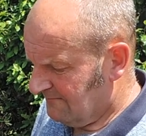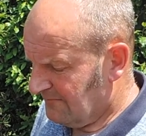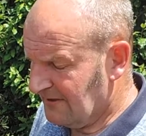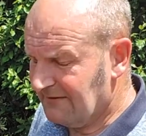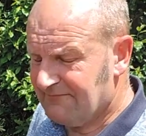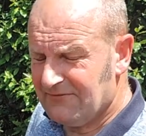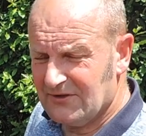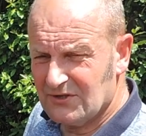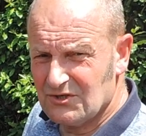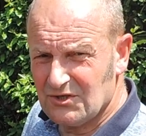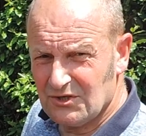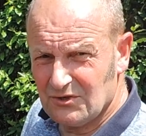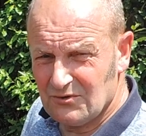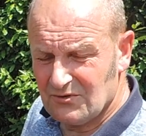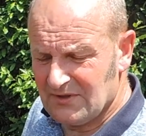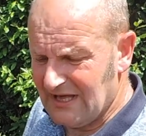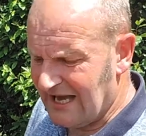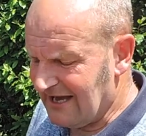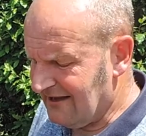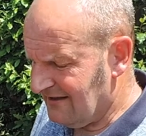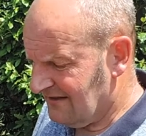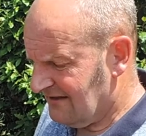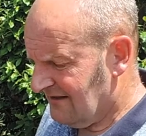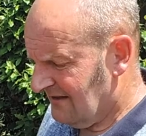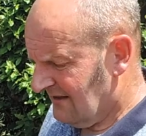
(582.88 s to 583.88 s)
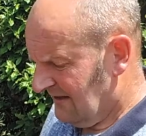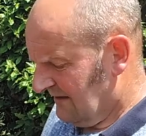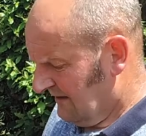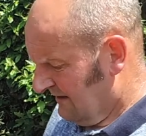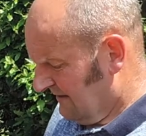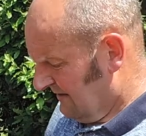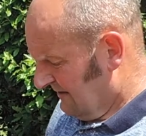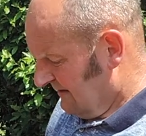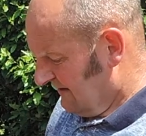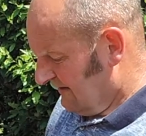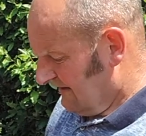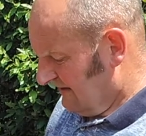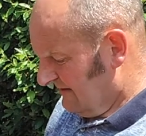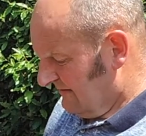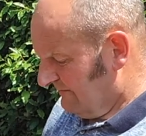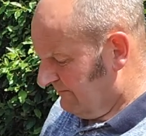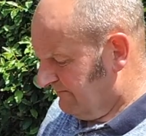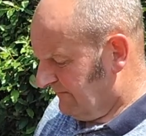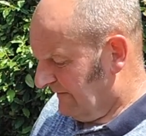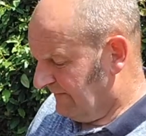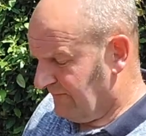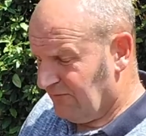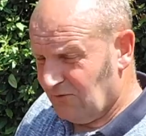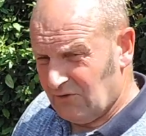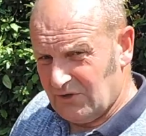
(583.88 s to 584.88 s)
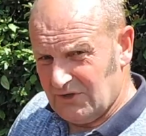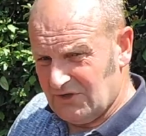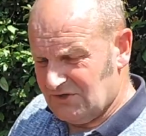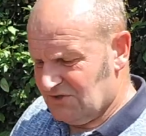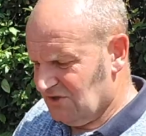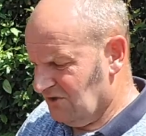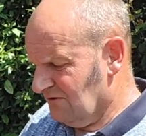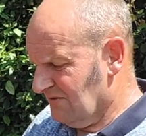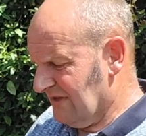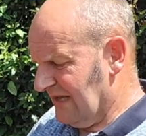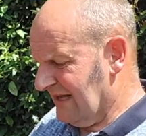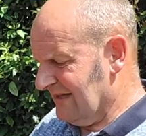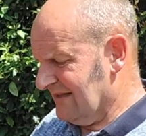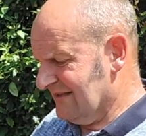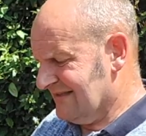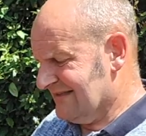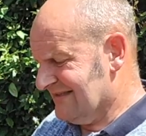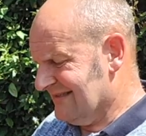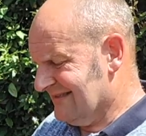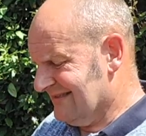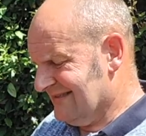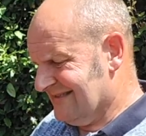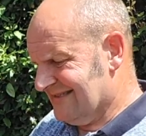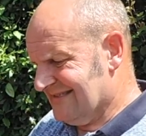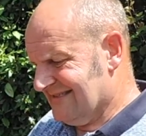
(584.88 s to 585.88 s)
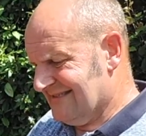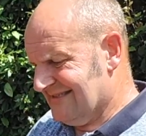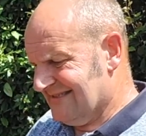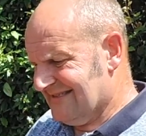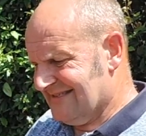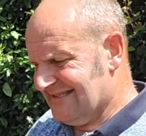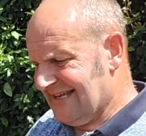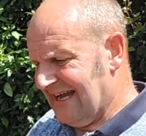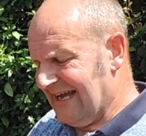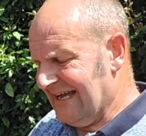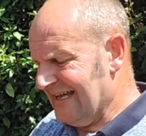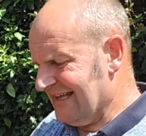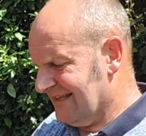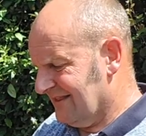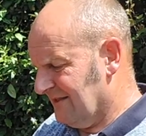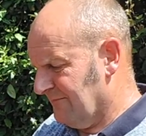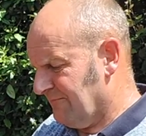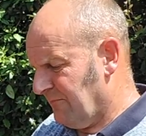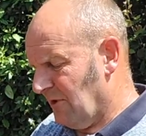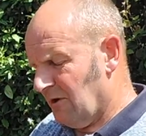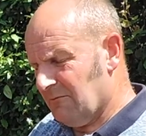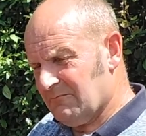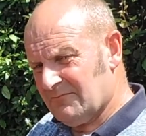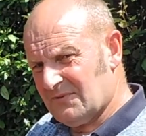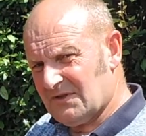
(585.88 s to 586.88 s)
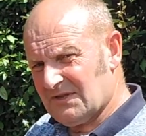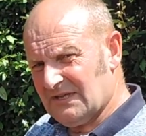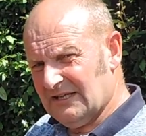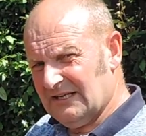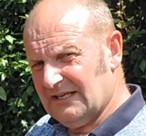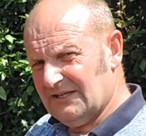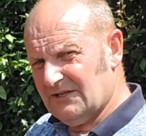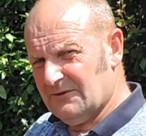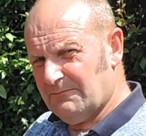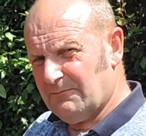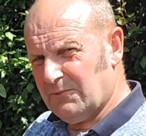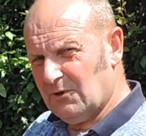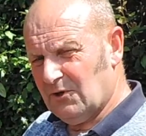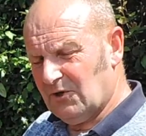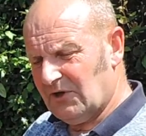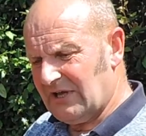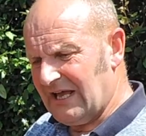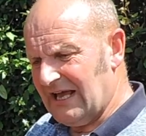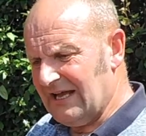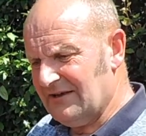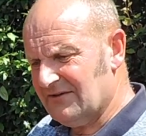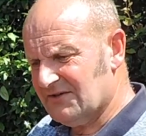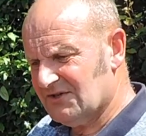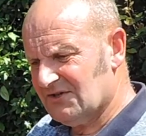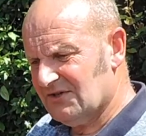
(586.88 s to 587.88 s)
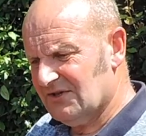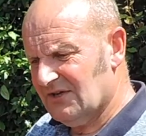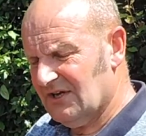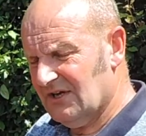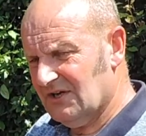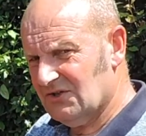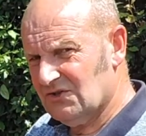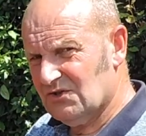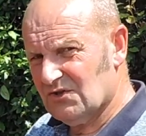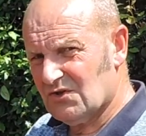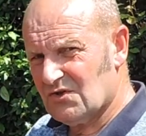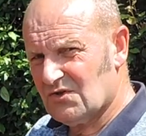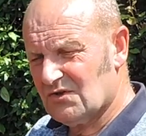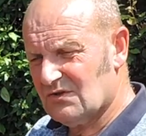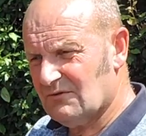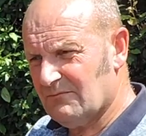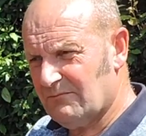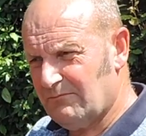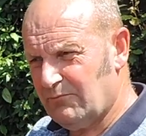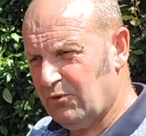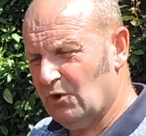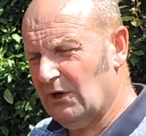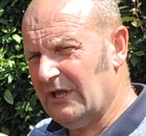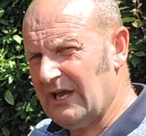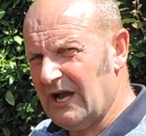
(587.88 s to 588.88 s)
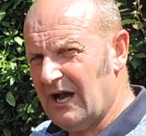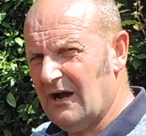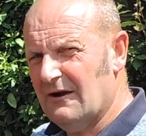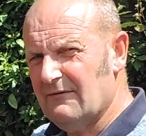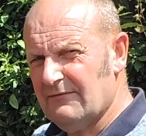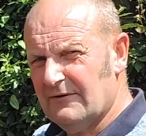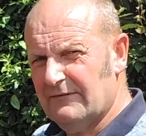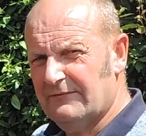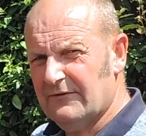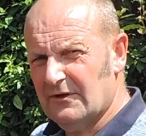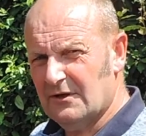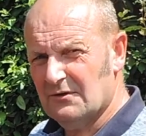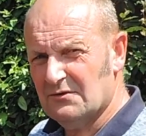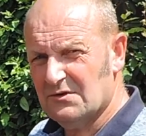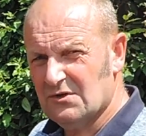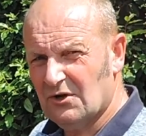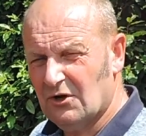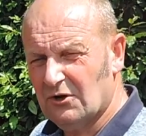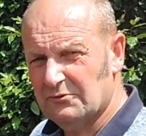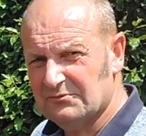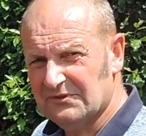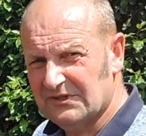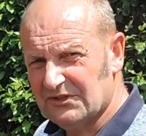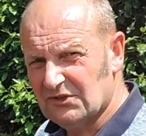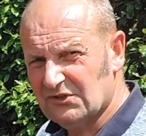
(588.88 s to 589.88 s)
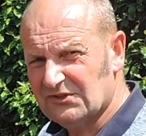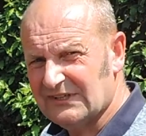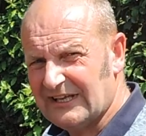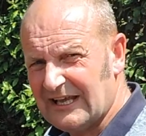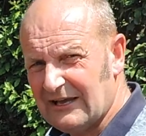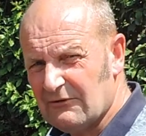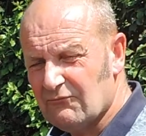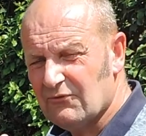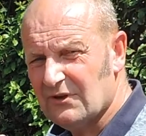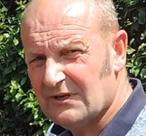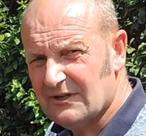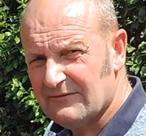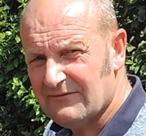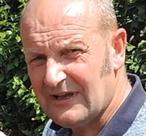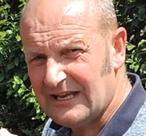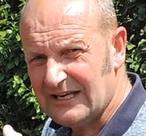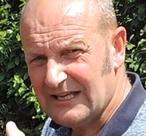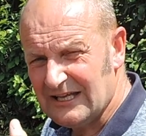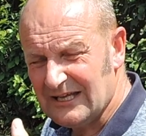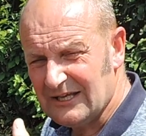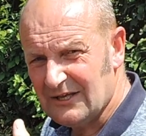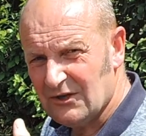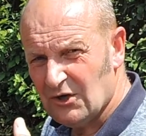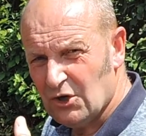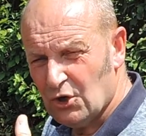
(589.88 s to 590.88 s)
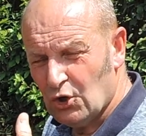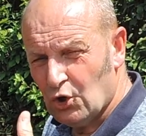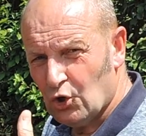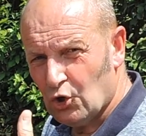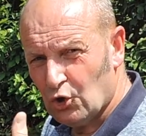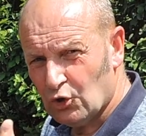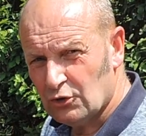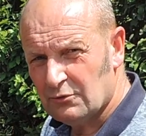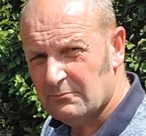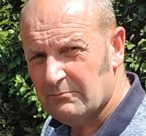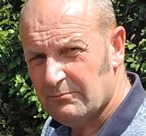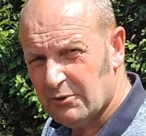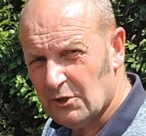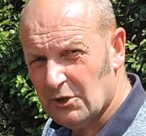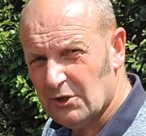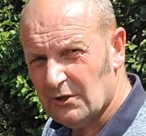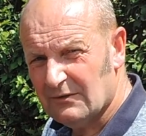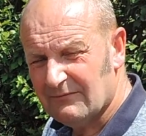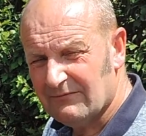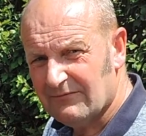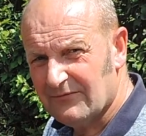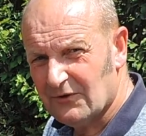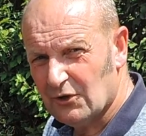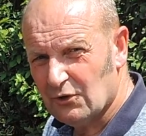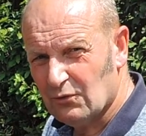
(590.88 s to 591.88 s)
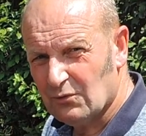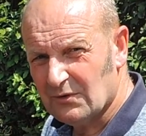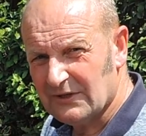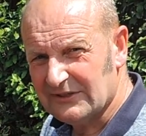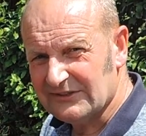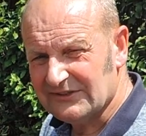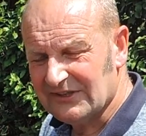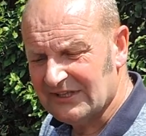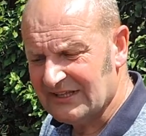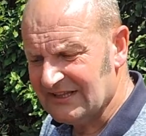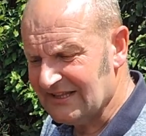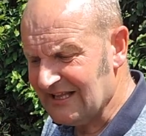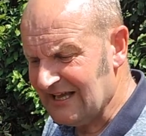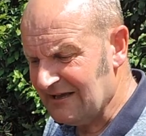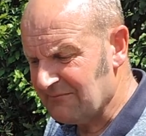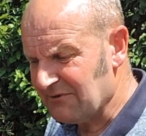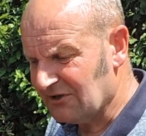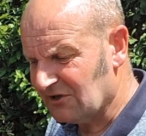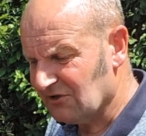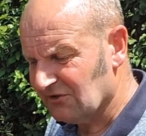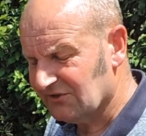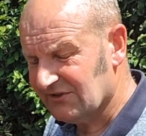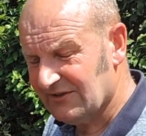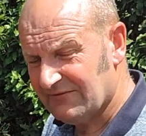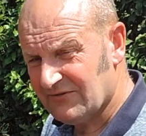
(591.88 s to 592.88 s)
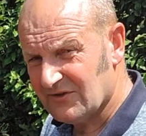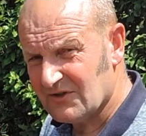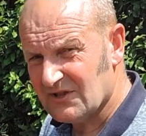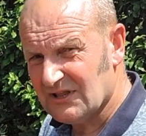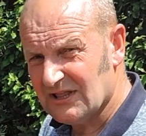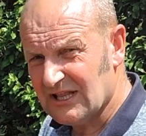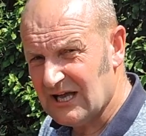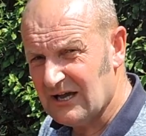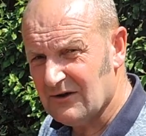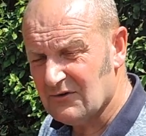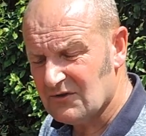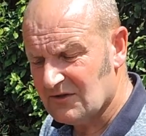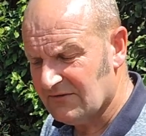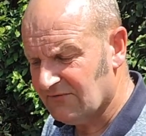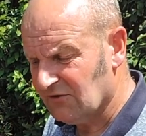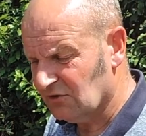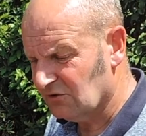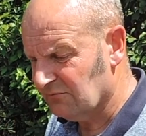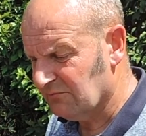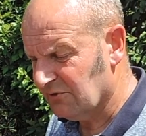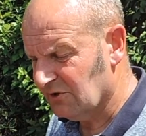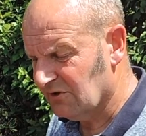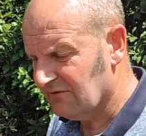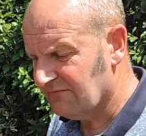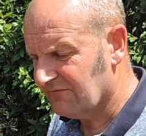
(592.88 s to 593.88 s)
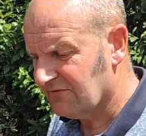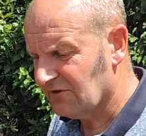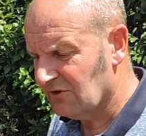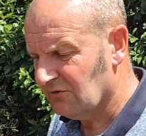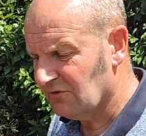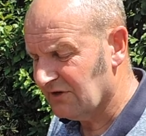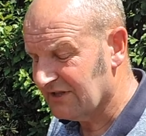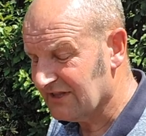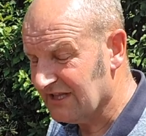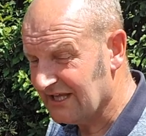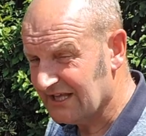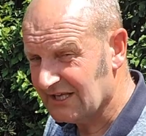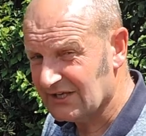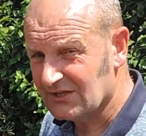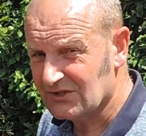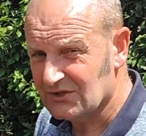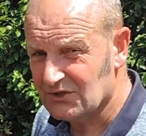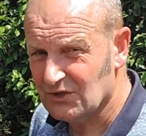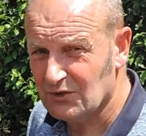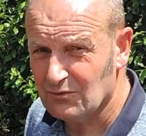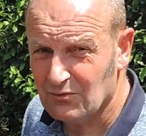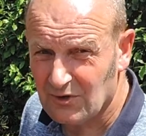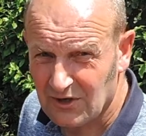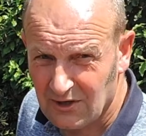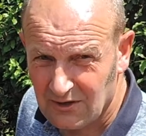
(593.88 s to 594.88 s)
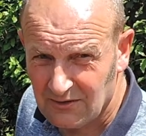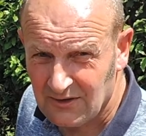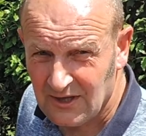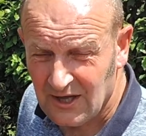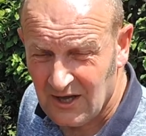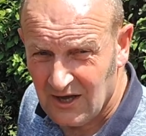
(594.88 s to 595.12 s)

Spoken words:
But if you do that, before you do that, take the bottom cylinder plug out and just pull it over a few times just to get rid of any unburnt fuel that's in there, because if there's loads of unburnt fuel in there, you can do what